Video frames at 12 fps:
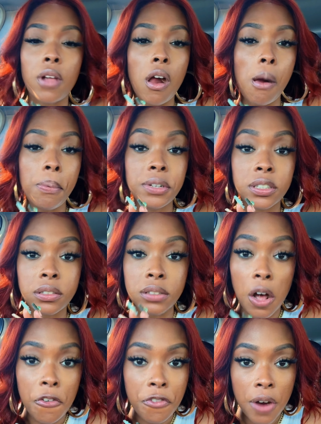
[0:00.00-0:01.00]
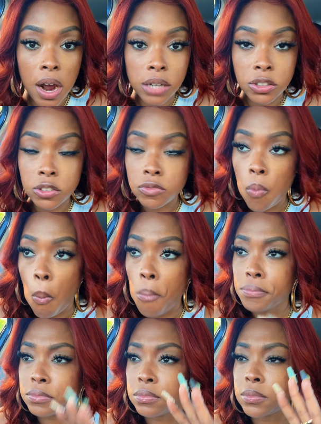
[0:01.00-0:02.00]
It be so fresh
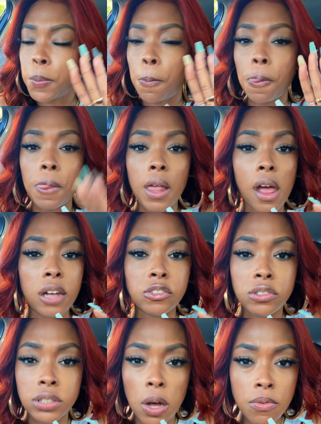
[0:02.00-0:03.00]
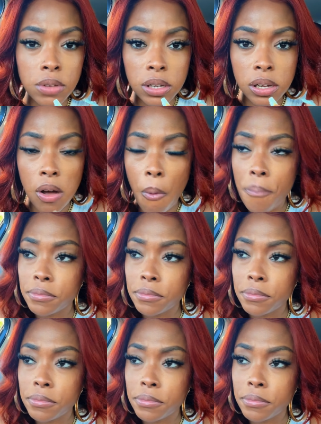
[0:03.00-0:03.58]
and so good.